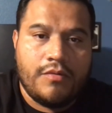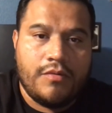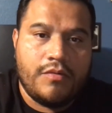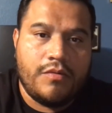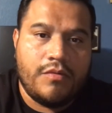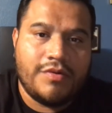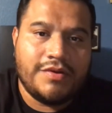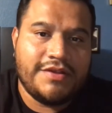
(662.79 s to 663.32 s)

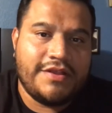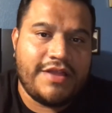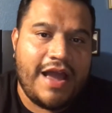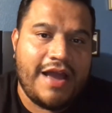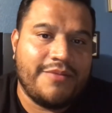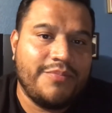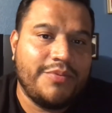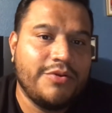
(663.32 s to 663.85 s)
what does
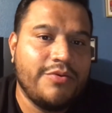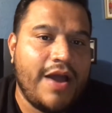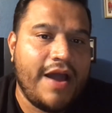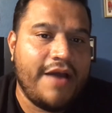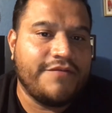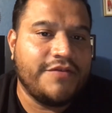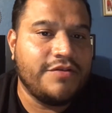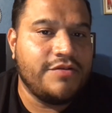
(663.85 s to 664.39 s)
actblue
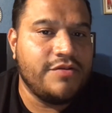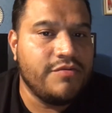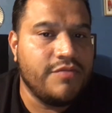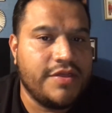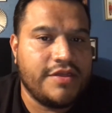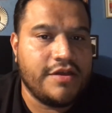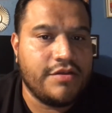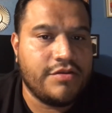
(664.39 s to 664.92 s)
have to do
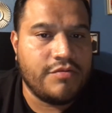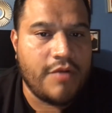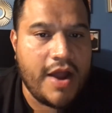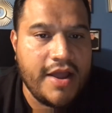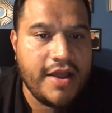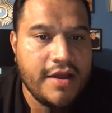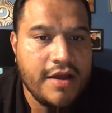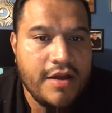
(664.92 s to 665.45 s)
with this,
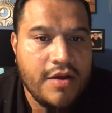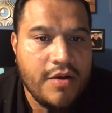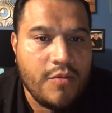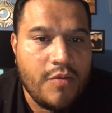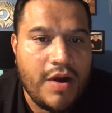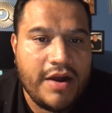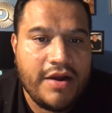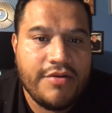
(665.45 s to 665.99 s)
right?
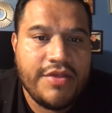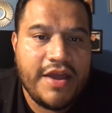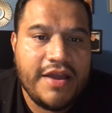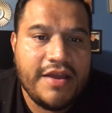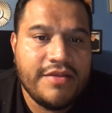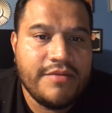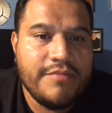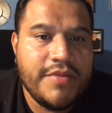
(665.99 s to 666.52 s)
Why are they
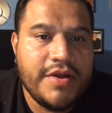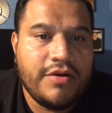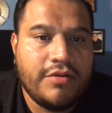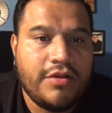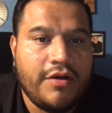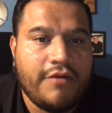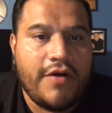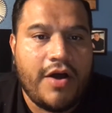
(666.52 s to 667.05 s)
in the
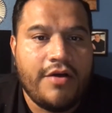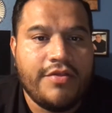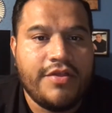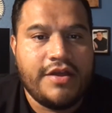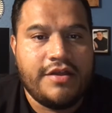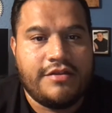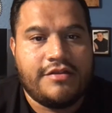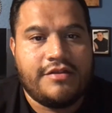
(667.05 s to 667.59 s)
middle of all
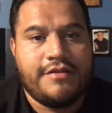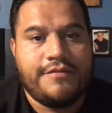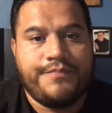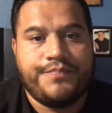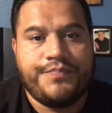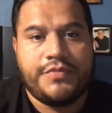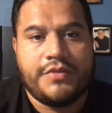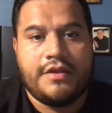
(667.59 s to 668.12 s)
this?
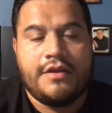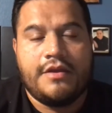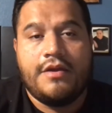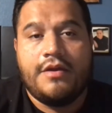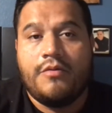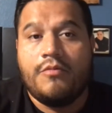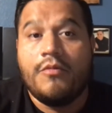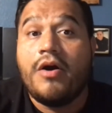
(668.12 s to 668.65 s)

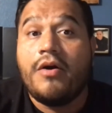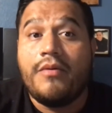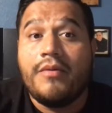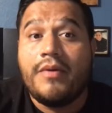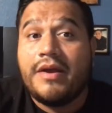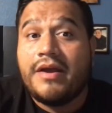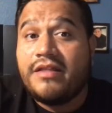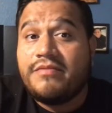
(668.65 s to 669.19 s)
Well,
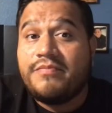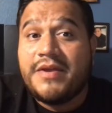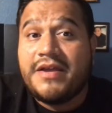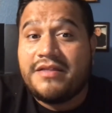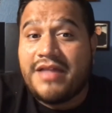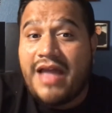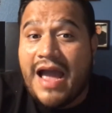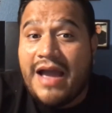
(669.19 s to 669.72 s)
it's
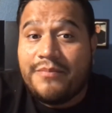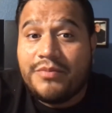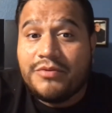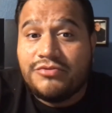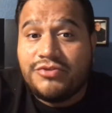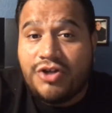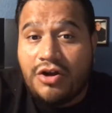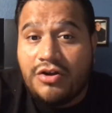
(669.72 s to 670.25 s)
because
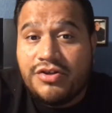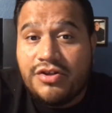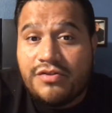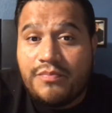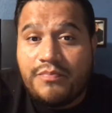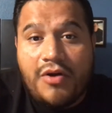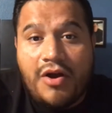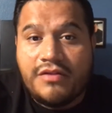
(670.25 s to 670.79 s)
actblue charges a
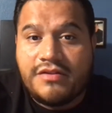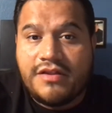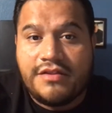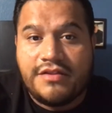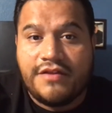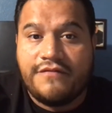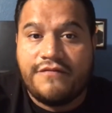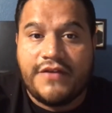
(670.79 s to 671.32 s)

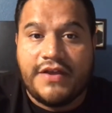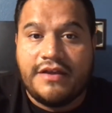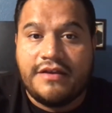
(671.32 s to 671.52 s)
processing fee.